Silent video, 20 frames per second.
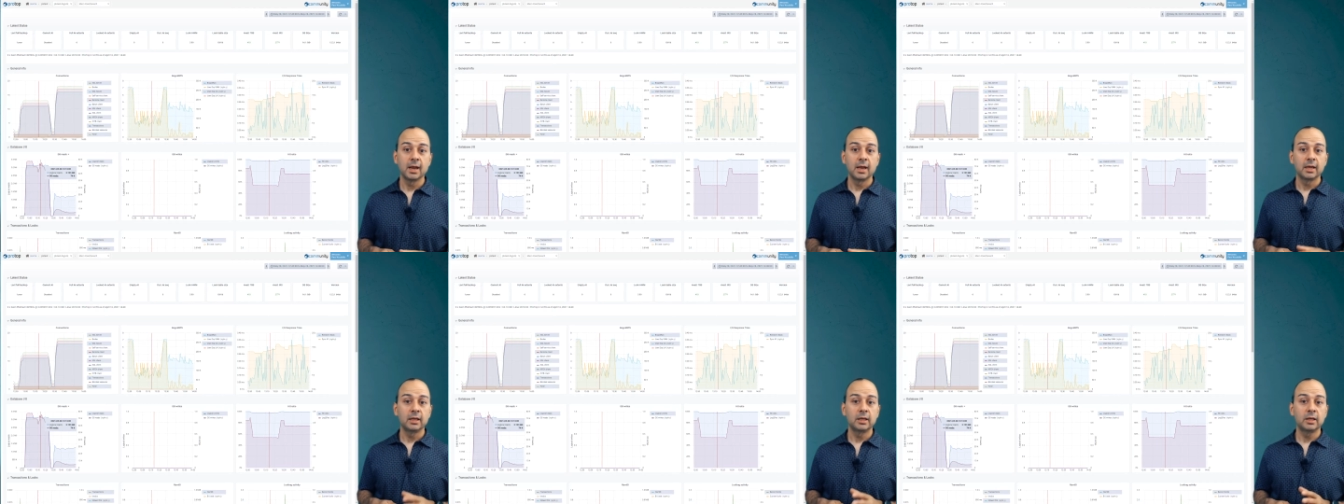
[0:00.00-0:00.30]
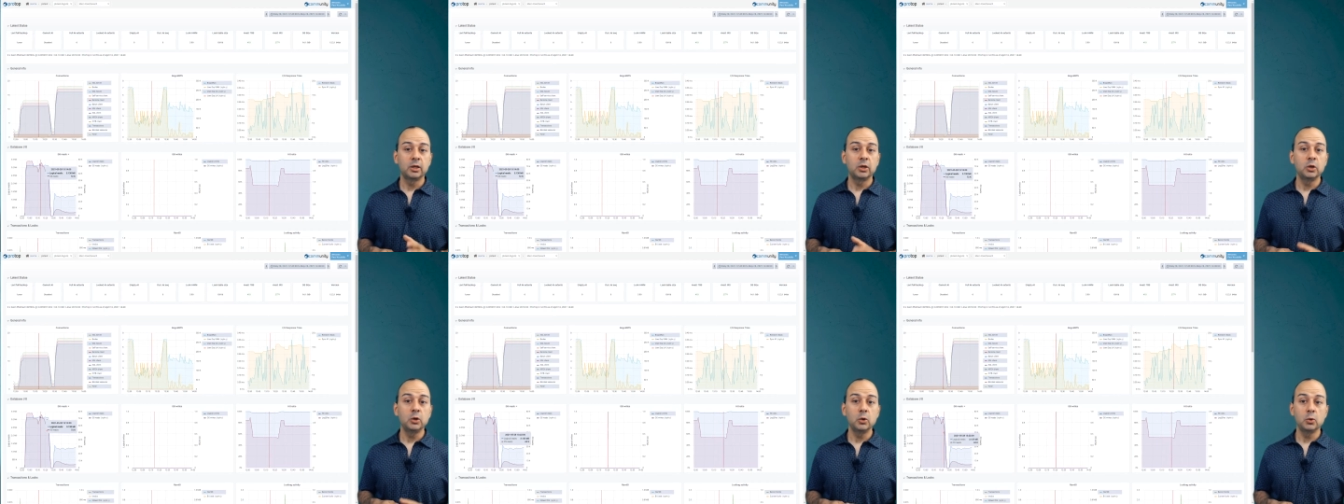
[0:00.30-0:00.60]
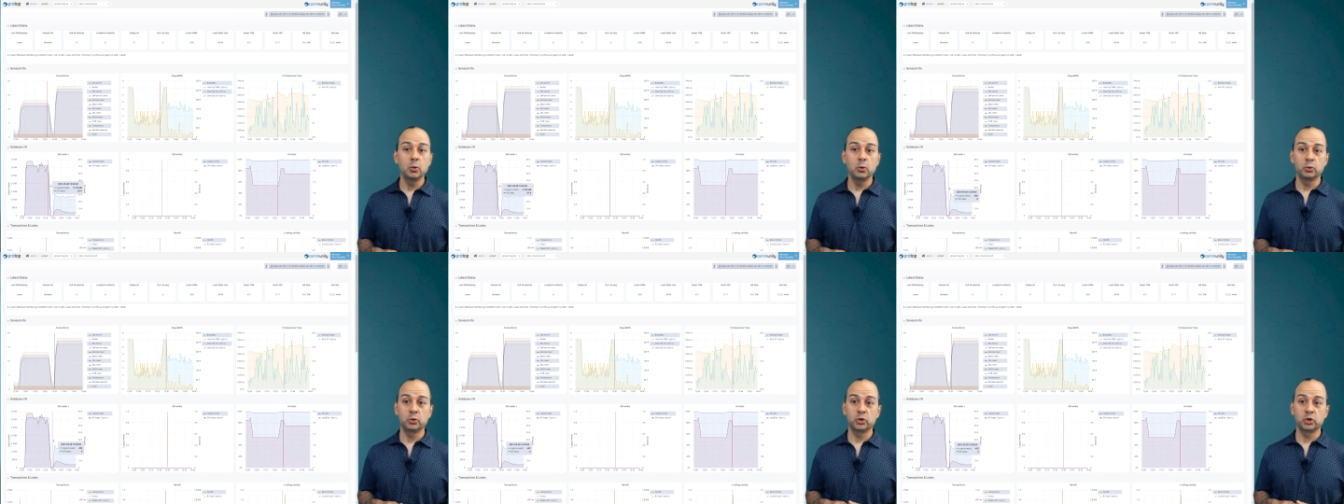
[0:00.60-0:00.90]

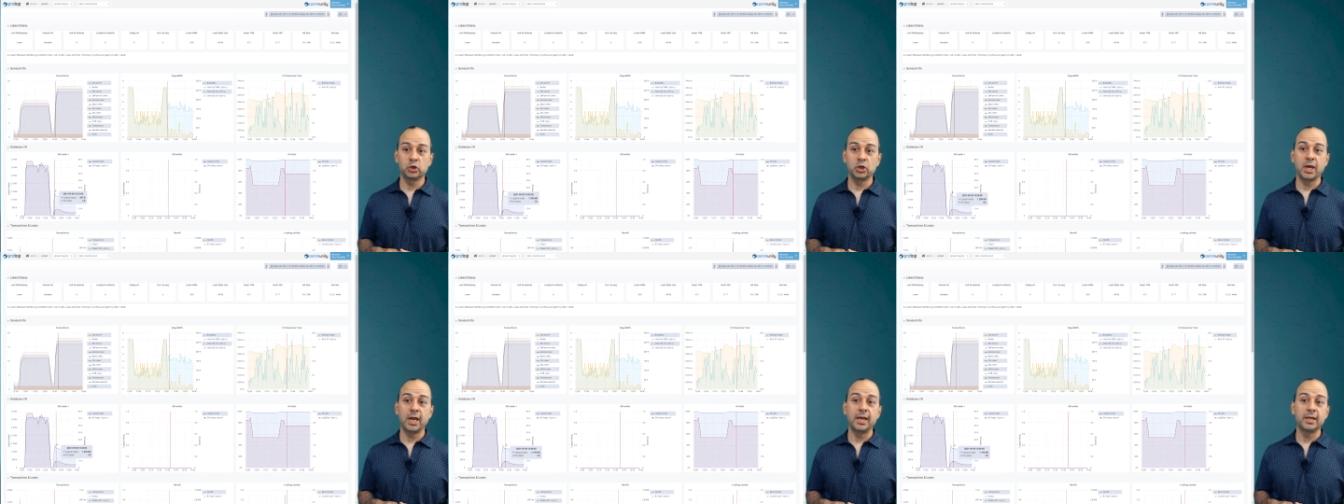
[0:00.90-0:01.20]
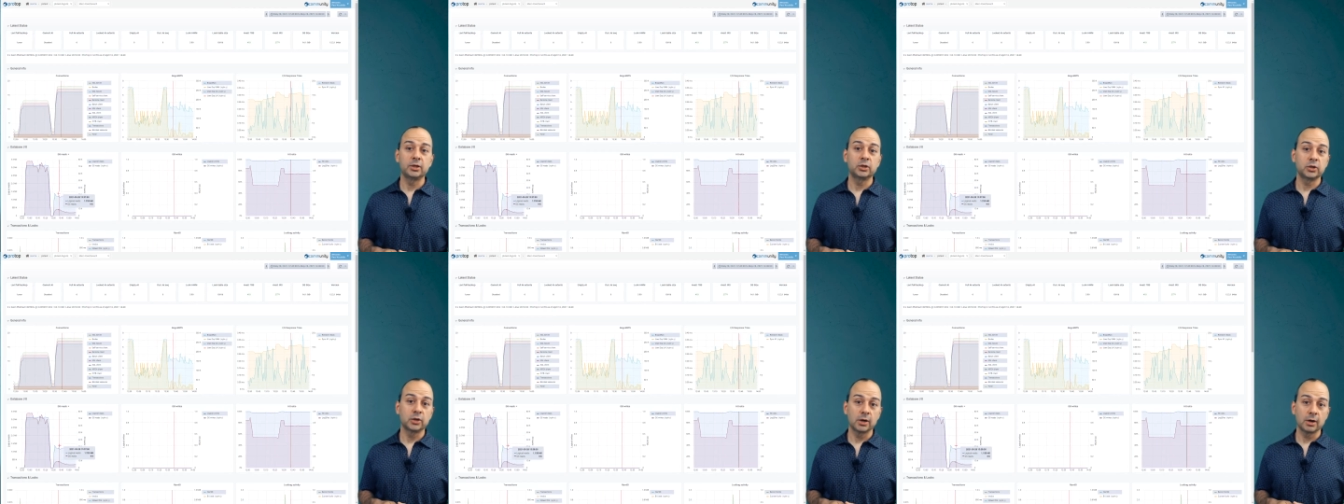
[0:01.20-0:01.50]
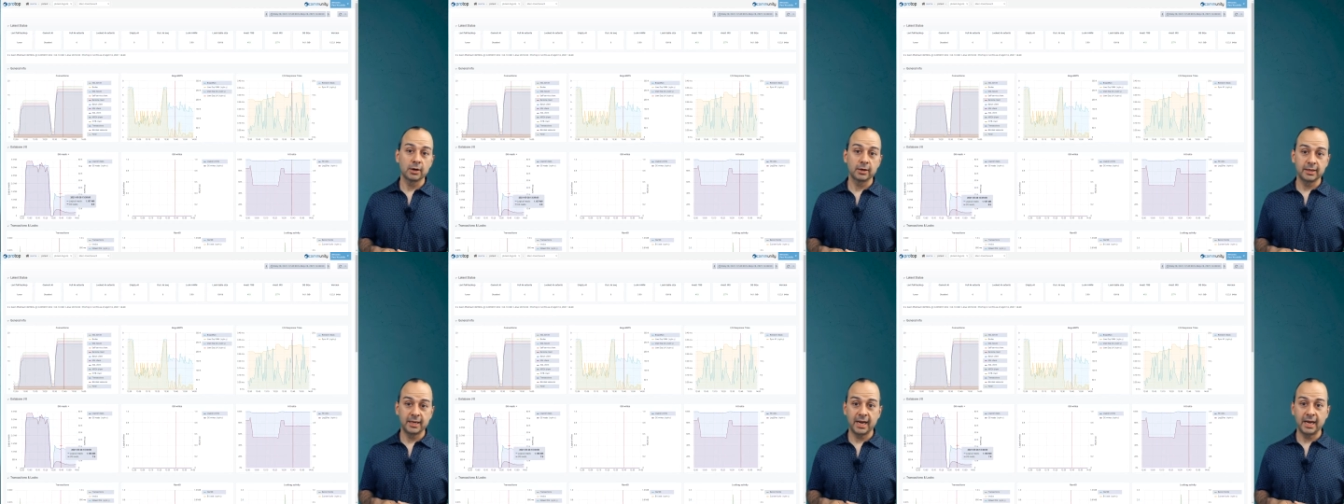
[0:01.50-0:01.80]
Huge change in
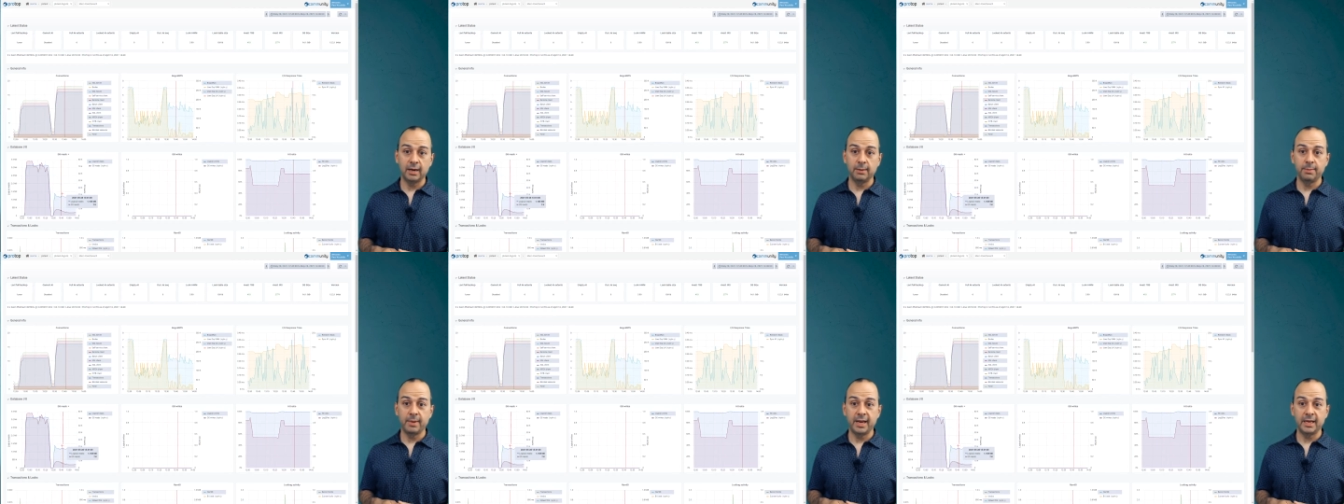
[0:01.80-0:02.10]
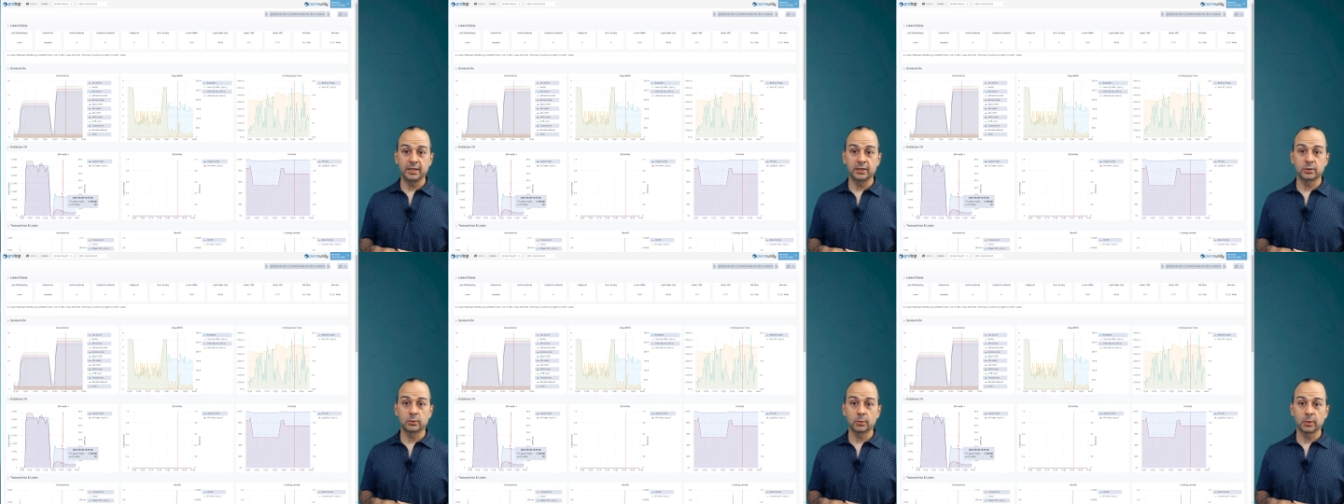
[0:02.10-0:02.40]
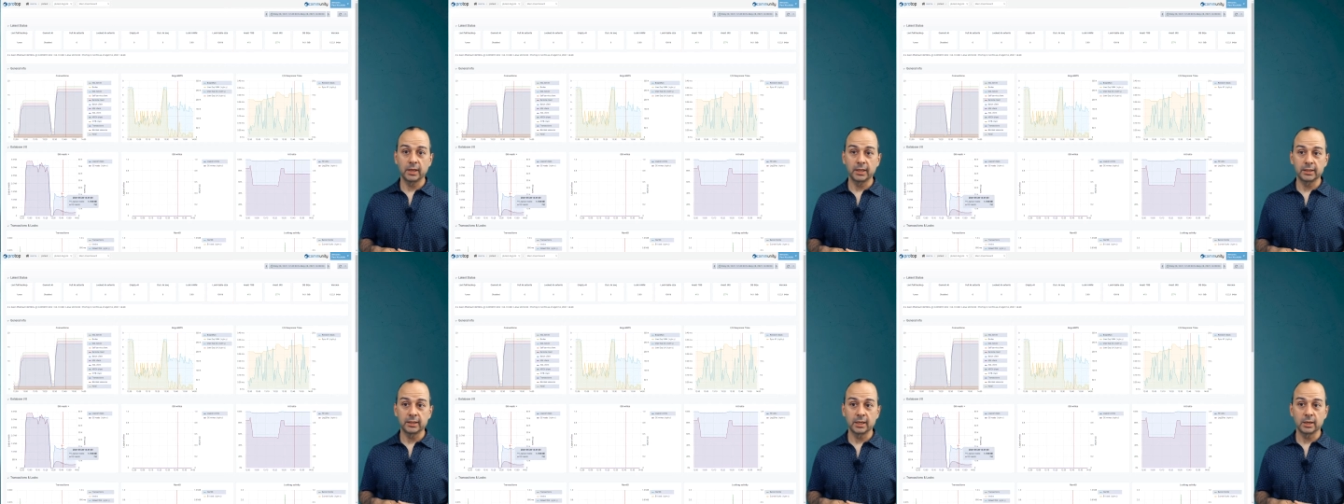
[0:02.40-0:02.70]
our database reads.